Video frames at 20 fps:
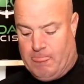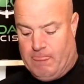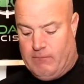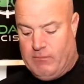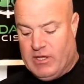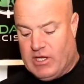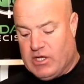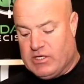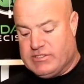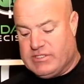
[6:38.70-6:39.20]

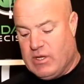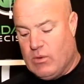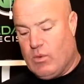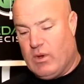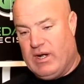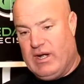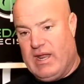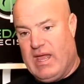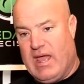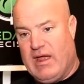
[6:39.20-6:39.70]
because they
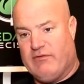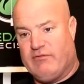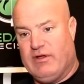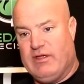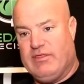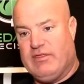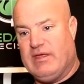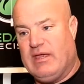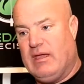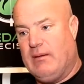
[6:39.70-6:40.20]
wanted
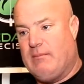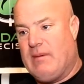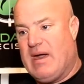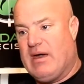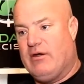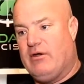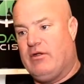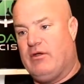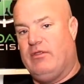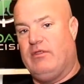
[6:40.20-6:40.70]
everything
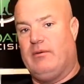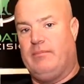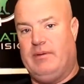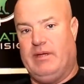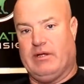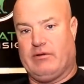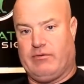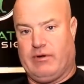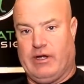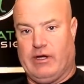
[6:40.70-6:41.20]
mounted on their
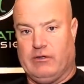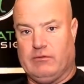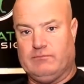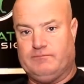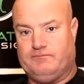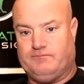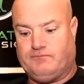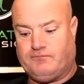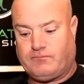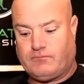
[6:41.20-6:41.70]
pick rail.
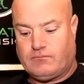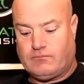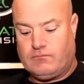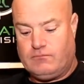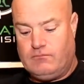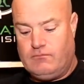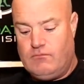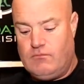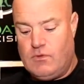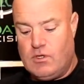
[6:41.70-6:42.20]

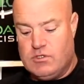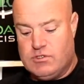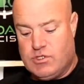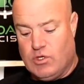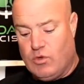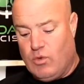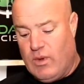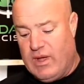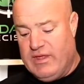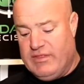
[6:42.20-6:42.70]

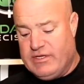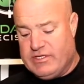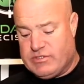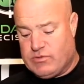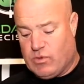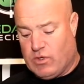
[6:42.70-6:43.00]
So the way this